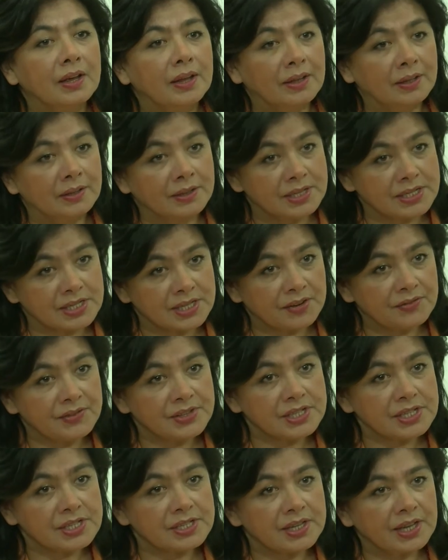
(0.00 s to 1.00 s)
uh, the
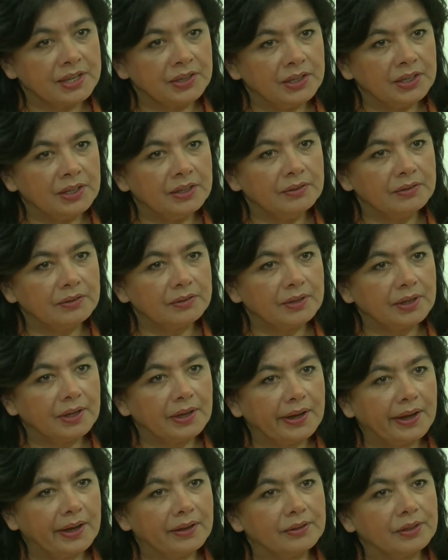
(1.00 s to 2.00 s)
services they need
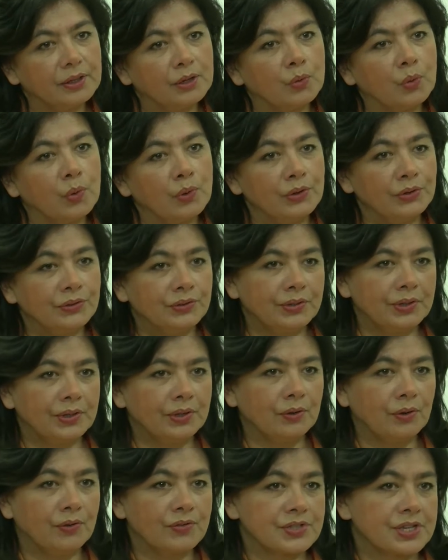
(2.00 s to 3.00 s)
and the
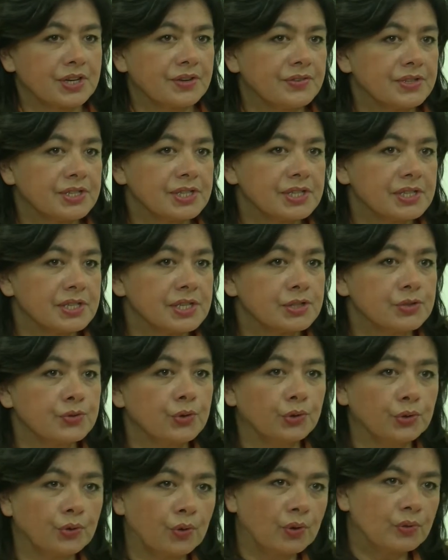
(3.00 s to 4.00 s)
quality of services is
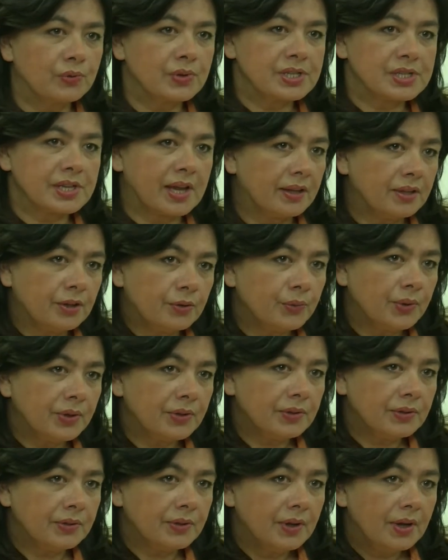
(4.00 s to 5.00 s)
not always
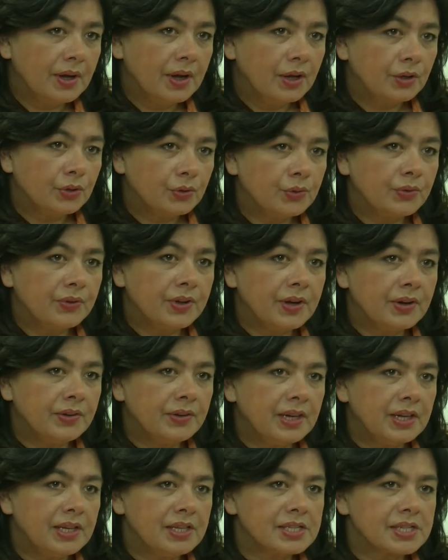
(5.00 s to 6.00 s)
adequate to their
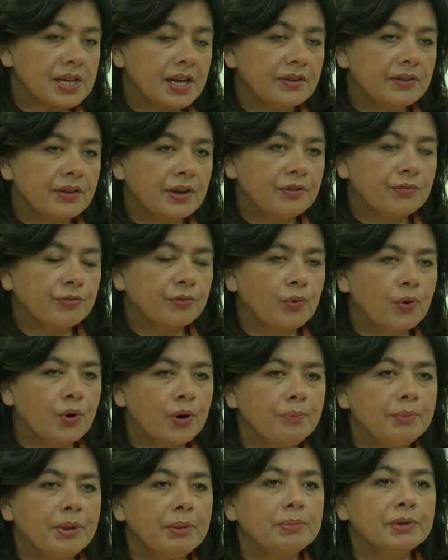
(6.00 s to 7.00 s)
needs and
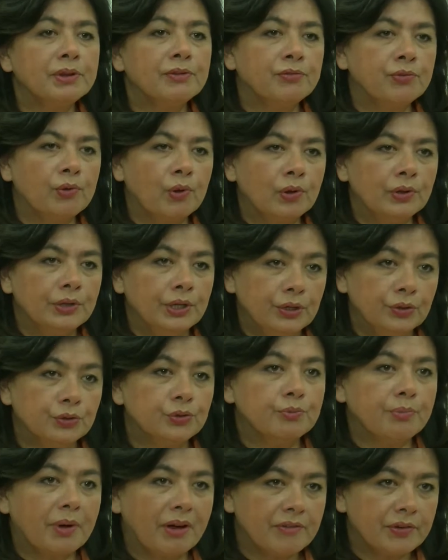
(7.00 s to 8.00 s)
therefore people fall
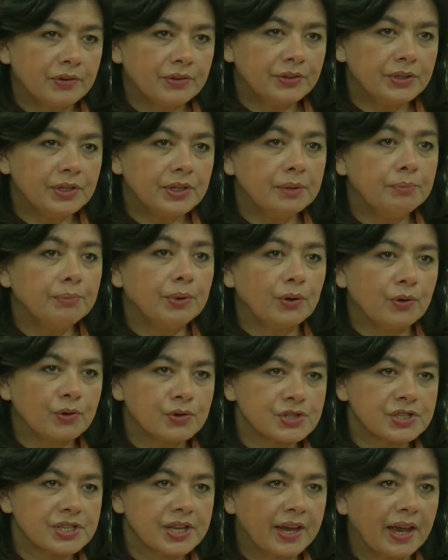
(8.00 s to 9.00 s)
into poverty
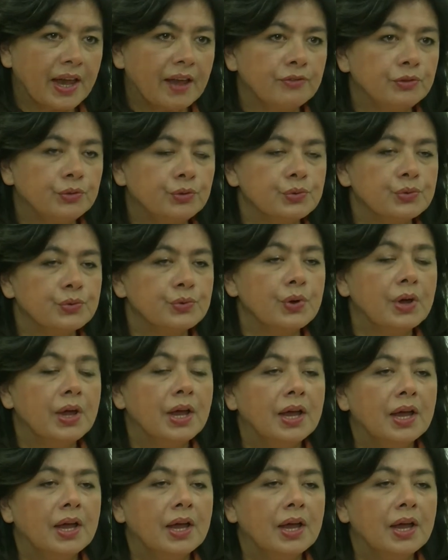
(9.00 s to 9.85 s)
because they have to